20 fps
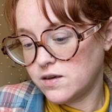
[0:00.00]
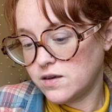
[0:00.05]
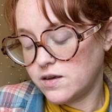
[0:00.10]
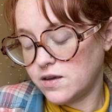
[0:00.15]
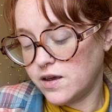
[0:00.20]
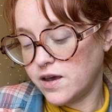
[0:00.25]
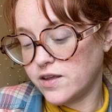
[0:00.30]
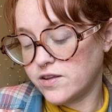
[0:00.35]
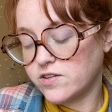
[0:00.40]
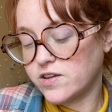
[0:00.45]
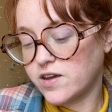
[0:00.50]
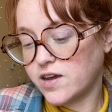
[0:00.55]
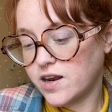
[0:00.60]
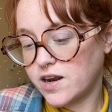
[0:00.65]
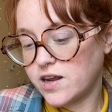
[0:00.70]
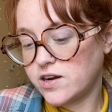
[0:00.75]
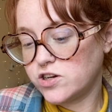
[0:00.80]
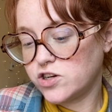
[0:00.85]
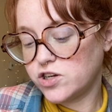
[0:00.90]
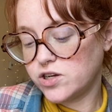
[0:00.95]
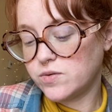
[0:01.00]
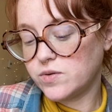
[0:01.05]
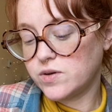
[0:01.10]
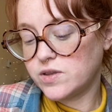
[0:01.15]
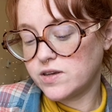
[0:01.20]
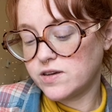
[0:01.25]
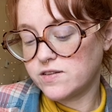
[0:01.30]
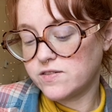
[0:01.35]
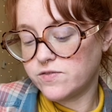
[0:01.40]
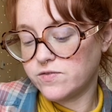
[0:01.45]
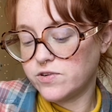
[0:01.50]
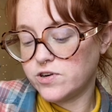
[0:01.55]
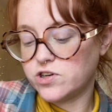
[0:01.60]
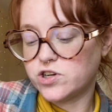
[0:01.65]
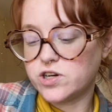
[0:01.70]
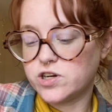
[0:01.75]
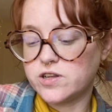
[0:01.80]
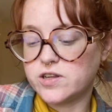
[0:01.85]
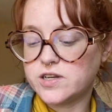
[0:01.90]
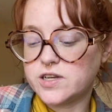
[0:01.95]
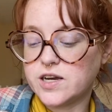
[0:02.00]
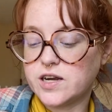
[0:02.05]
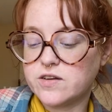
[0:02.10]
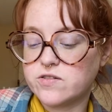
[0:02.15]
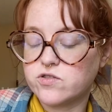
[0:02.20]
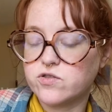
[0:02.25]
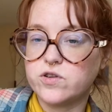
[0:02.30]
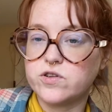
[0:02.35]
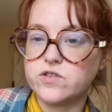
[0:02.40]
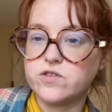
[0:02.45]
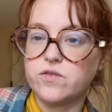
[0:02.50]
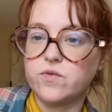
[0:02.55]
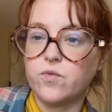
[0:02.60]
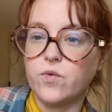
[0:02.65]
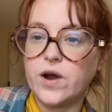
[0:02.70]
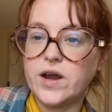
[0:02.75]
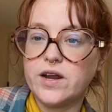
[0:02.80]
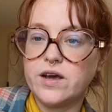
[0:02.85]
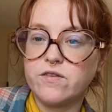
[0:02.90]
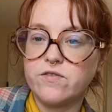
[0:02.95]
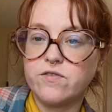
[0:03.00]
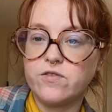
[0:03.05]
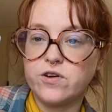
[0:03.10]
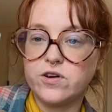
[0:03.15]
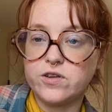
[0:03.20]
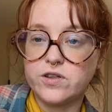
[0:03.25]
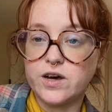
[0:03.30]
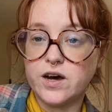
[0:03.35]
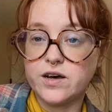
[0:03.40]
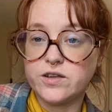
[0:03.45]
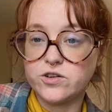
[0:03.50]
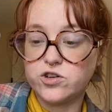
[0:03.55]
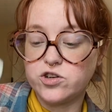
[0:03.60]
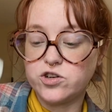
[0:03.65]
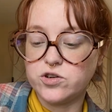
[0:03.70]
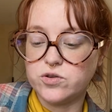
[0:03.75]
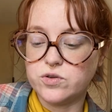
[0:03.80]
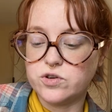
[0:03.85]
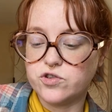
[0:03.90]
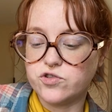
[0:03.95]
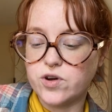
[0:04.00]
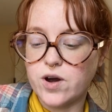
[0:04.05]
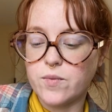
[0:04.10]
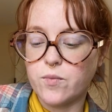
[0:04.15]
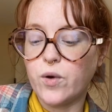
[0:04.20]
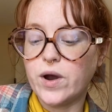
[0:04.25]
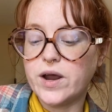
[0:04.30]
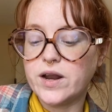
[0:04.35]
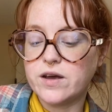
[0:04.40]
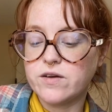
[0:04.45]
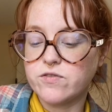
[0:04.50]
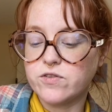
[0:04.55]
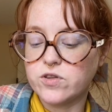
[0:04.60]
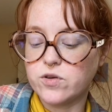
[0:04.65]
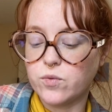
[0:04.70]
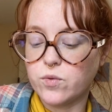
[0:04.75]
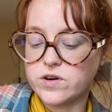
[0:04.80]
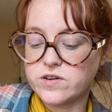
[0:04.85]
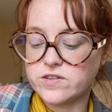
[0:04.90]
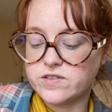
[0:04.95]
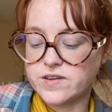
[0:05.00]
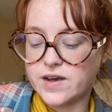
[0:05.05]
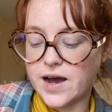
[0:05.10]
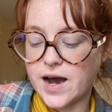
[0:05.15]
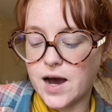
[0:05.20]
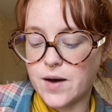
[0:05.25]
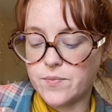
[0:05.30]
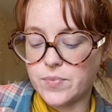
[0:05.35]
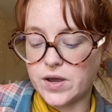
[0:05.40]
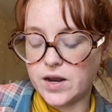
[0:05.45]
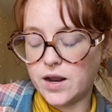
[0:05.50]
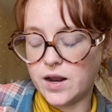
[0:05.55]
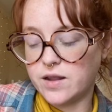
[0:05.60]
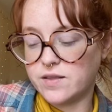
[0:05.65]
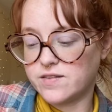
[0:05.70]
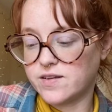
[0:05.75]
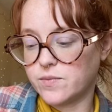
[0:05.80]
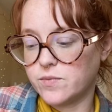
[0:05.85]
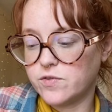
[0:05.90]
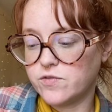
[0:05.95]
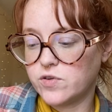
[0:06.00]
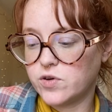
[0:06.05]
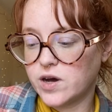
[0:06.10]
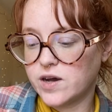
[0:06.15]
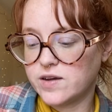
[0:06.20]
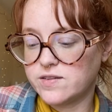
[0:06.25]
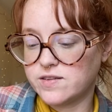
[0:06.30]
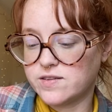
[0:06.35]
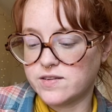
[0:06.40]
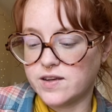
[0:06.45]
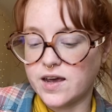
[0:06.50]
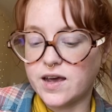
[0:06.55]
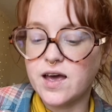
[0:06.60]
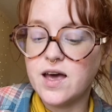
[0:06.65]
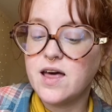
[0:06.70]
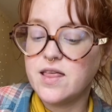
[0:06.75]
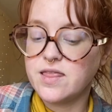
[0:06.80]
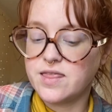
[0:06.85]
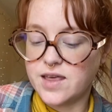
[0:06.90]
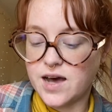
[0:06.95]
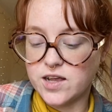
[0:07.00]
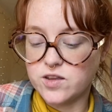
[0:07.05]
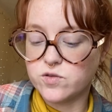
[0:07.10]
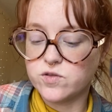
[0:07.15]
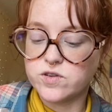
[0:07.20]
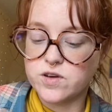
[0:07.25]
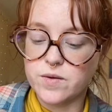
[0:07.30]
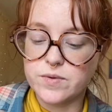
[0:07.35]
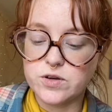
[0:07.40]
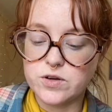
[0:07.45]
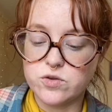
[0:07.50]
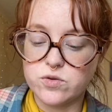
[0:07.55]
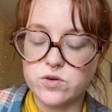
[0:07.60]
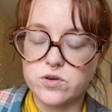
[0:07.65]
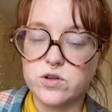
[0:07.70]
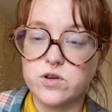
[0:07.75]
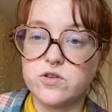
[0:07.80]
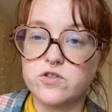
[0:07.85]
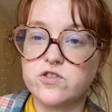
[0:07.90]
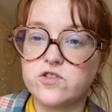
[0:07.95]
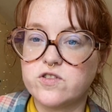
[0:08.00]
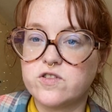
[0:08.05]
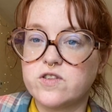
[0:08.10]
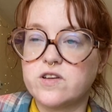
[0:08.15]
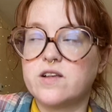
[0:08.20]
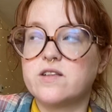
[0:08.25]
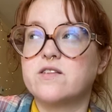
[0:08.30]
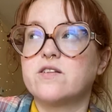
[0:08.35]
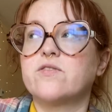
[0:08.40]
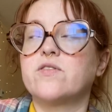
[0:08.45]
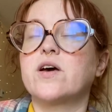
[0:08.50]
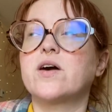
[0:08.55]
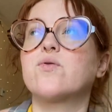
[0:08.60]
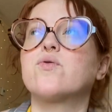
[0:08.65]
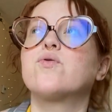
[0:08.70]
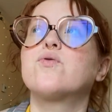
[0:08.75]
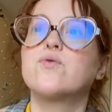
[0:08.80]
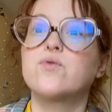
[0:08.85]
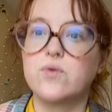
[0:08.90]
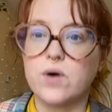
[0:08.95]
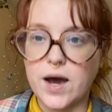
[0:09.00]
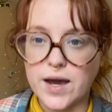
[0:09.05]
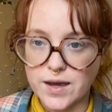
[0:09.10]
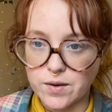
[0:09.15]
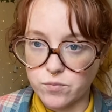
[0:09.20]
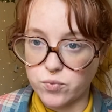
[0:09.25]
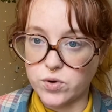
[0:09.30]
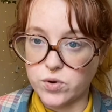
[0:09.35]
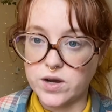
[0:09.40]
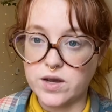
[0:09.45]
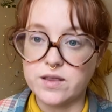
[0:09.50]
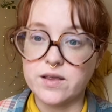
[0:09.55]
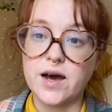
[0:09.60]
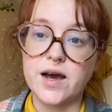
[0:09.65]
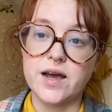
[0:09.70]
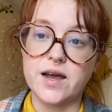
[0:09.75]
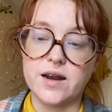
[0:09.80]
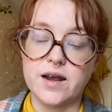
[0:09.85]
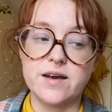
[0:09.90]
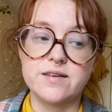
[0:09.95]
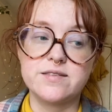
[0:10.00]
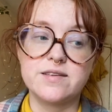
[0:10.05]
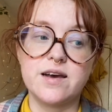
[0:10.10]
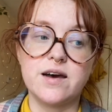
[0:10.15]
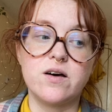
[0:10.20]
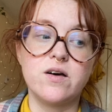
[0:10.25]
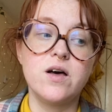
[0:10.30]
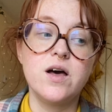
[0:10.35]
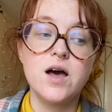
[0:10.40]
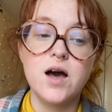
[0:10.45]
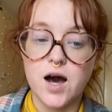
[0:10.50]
yeah, there's like an energy with this version of the Ten of Swords of waiting for the other shoe to drop, waiting for the worst to happen. And some of you guys, it's like, that's what's coming to a close. There's a sense of like, I can breathe, I can exhale.